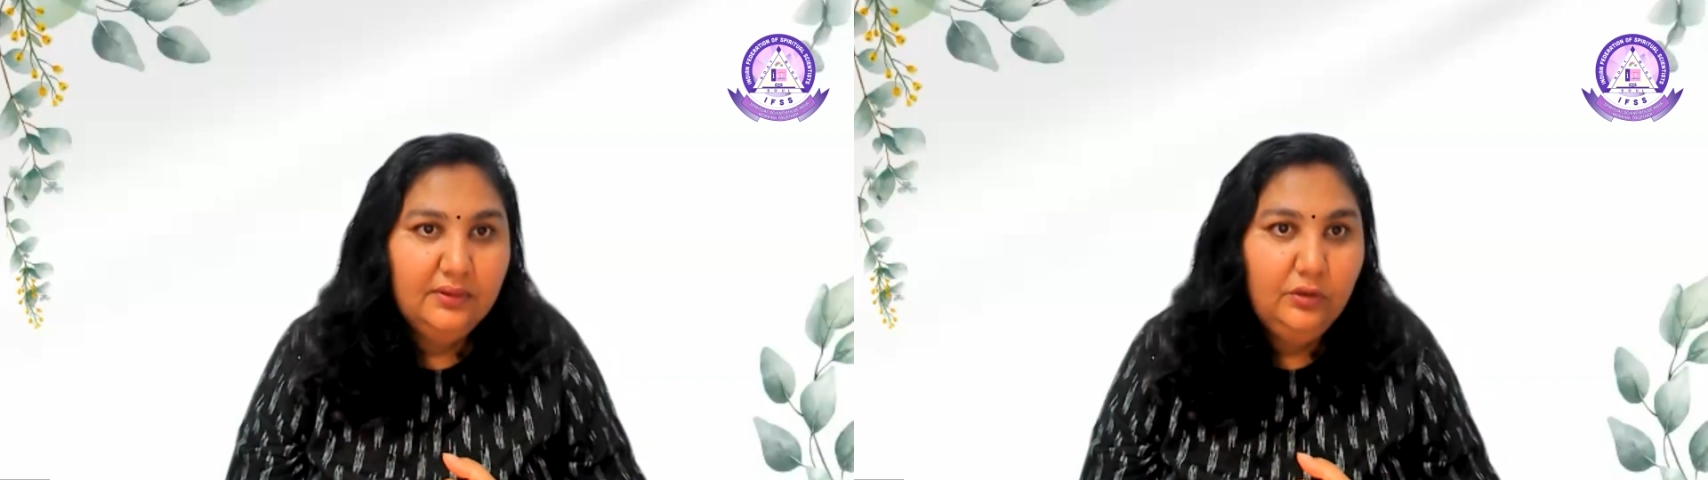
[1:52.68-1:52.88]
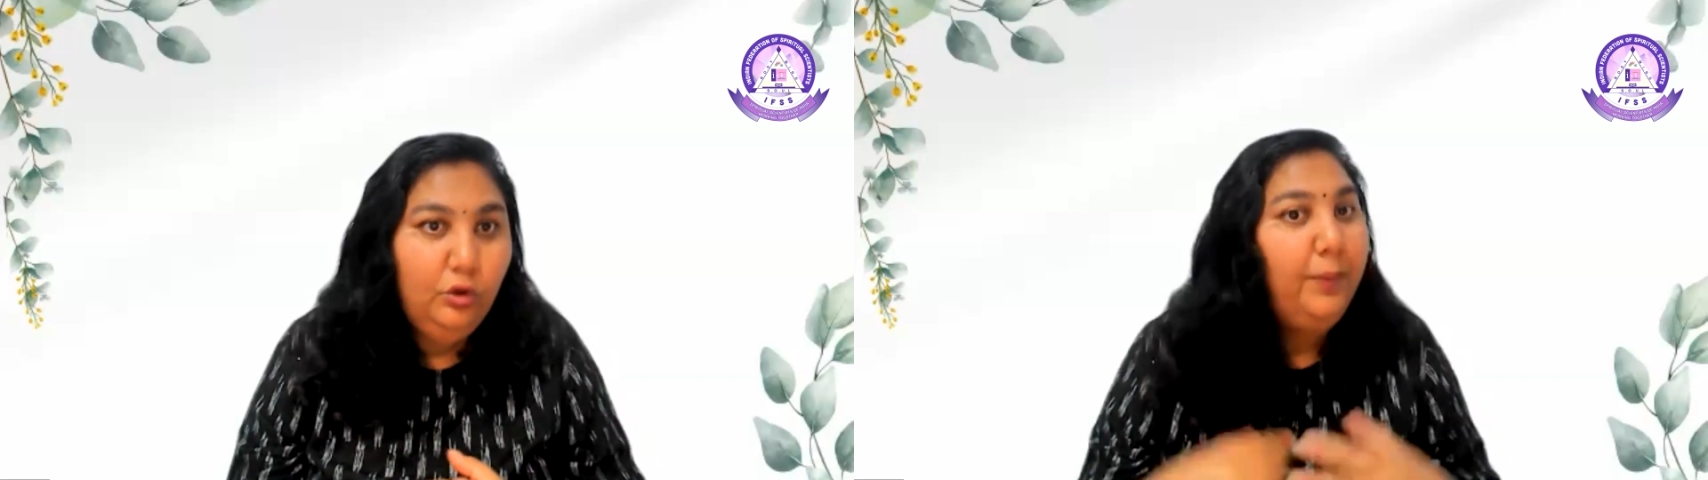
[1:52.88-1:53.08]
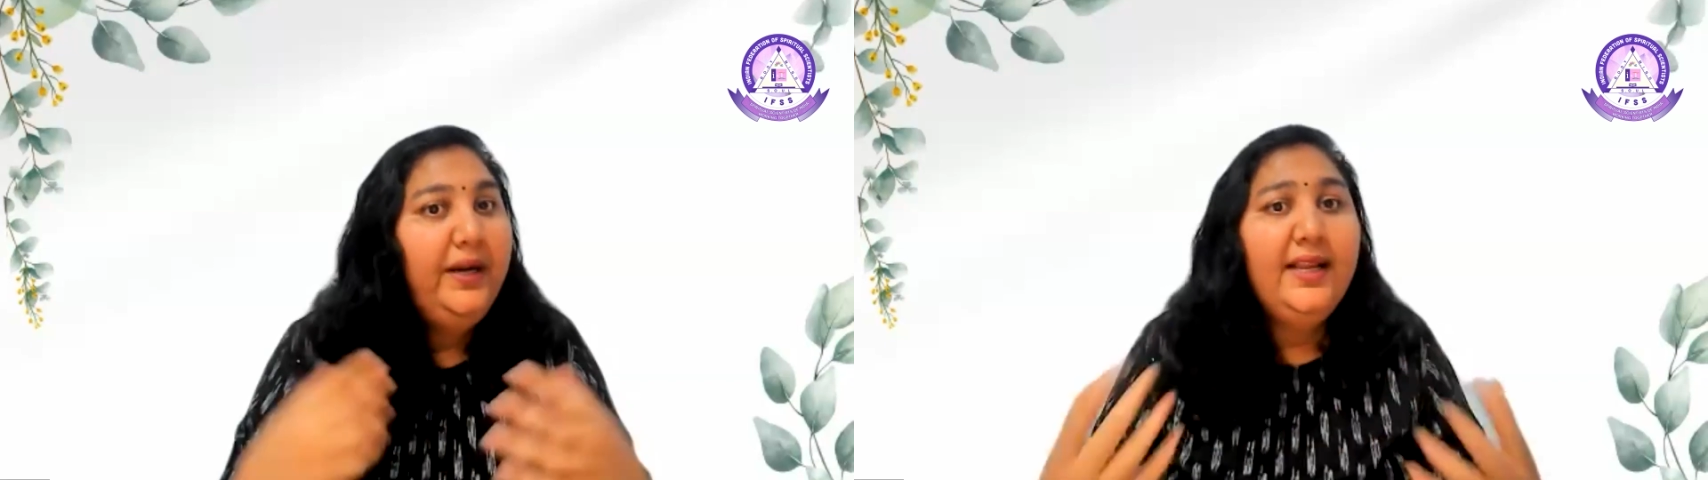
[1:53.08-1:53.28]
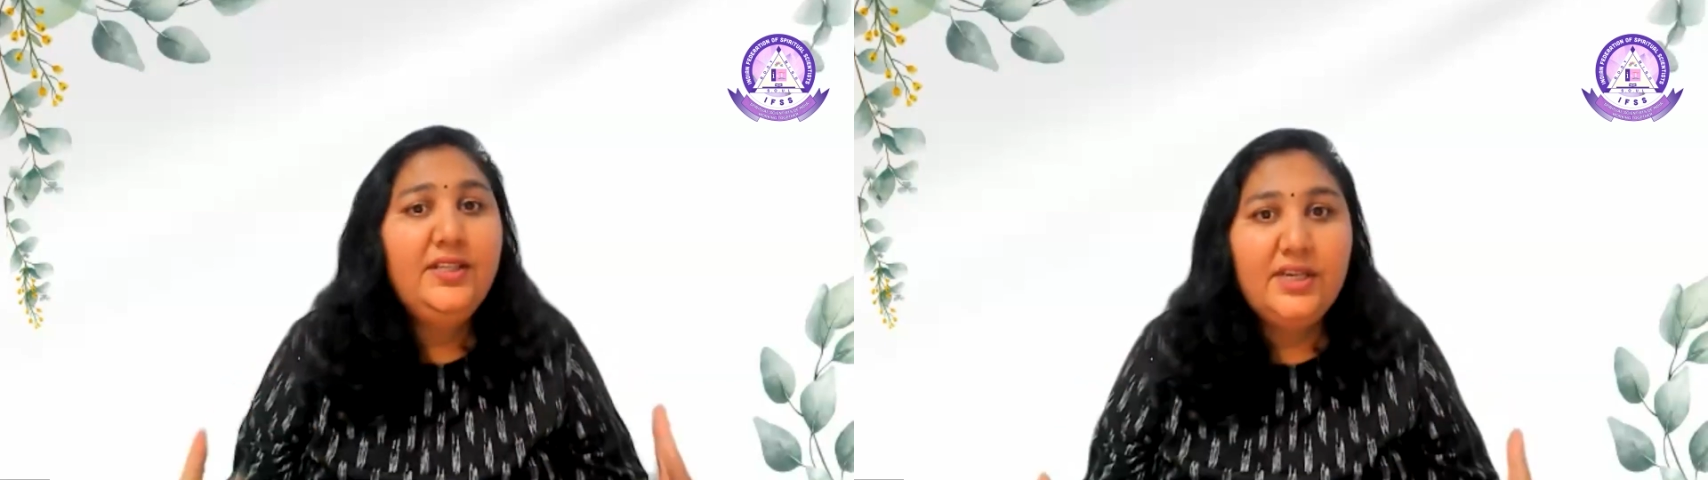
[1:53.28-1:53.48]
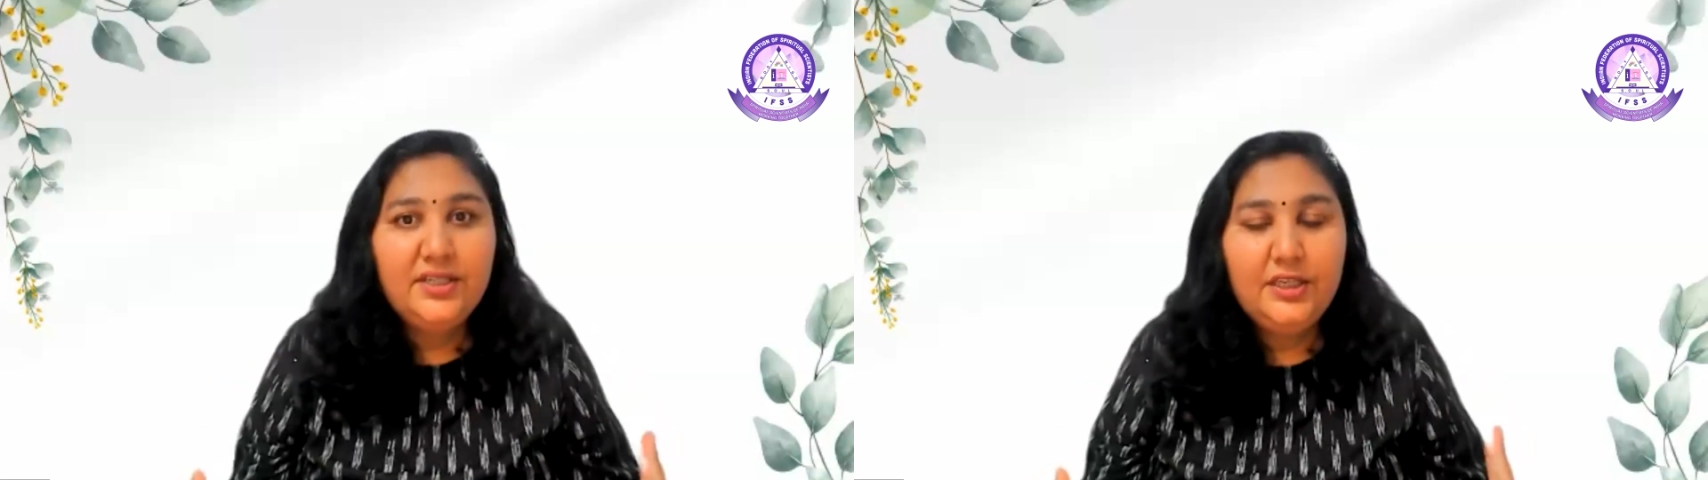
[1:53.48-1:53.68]
Nobody can
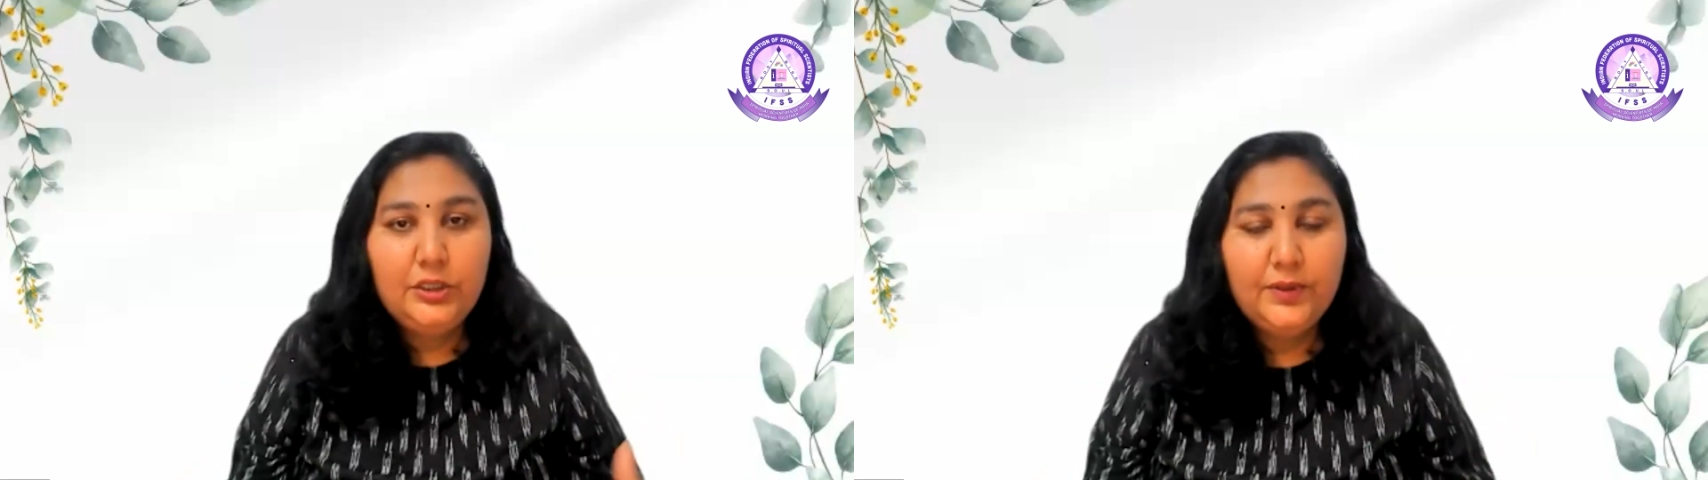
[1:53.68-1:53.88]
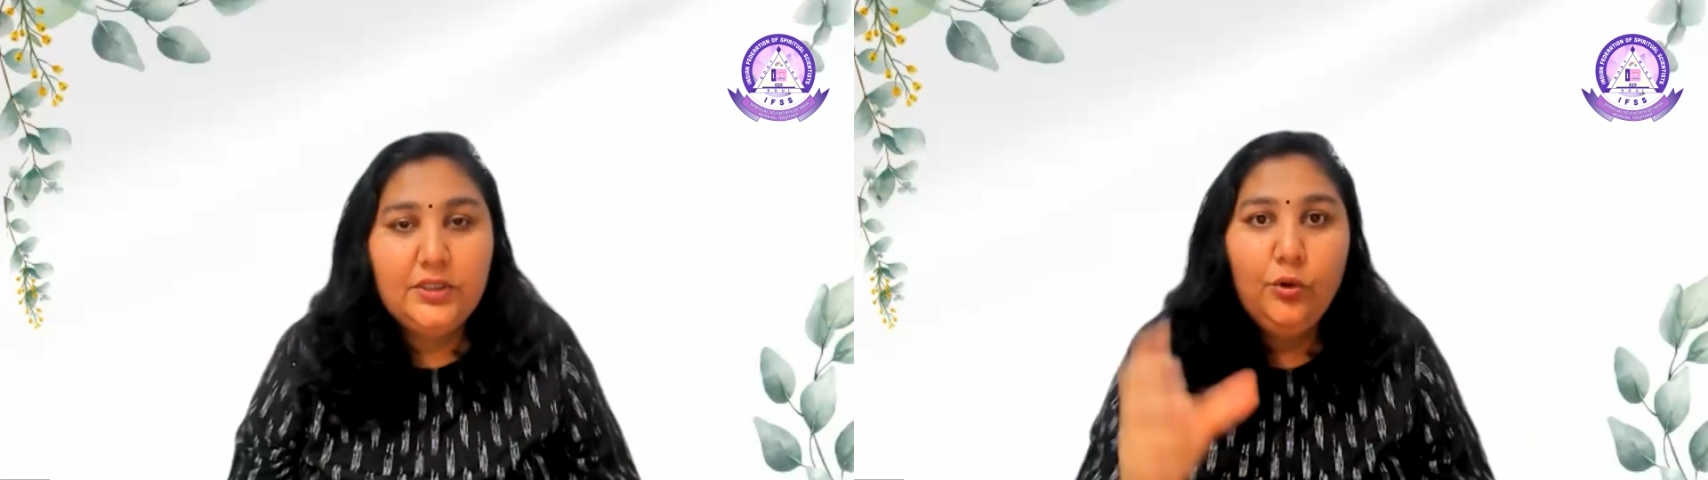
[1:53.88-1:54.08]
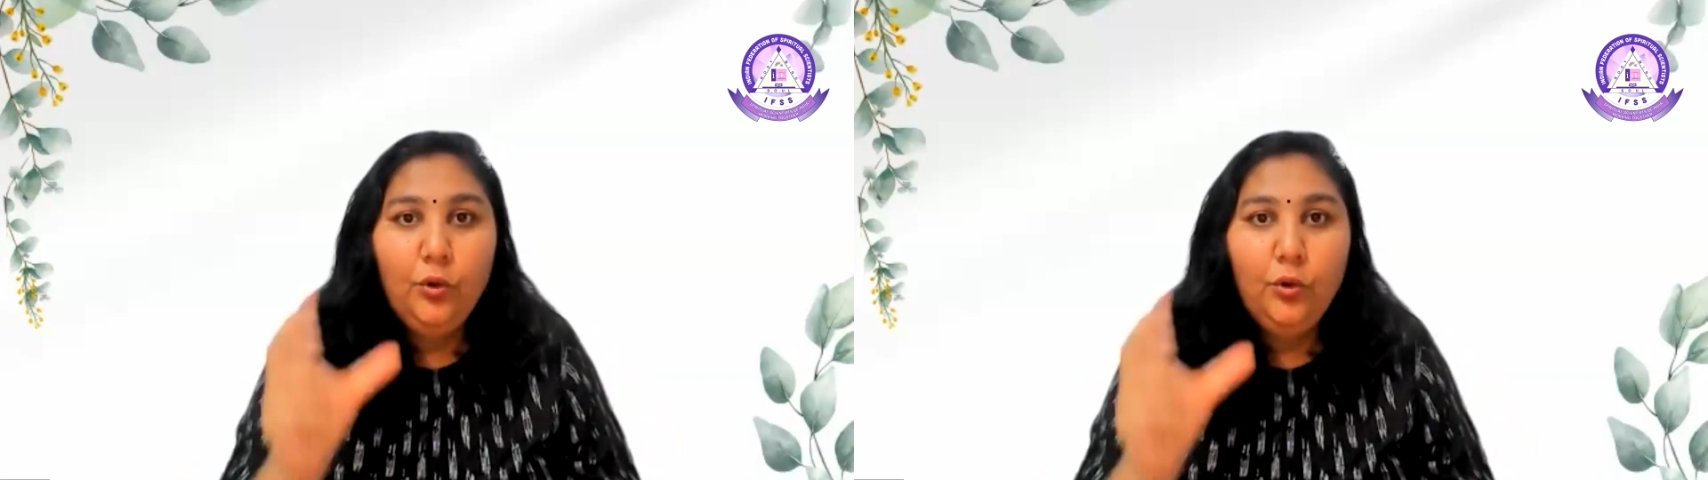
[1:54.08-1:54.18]
judge a situation.